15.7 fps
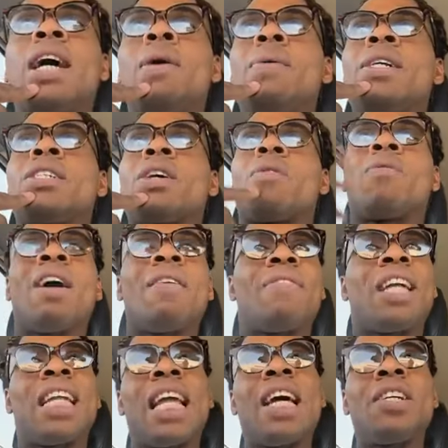there is a
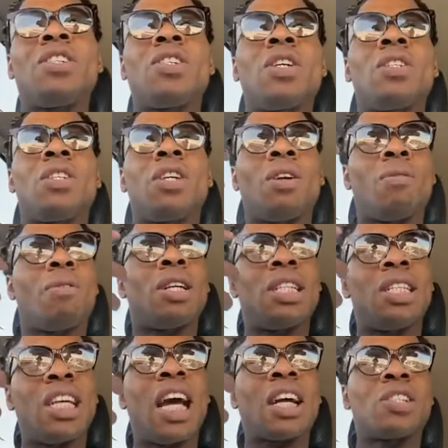revelation to the
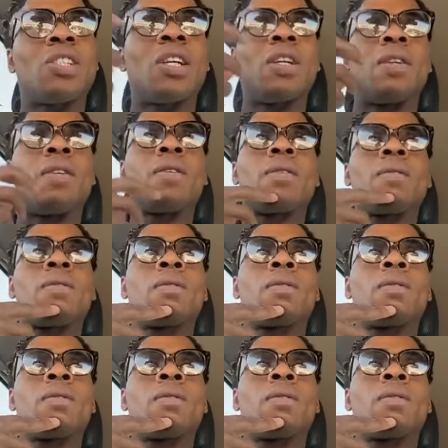rejection.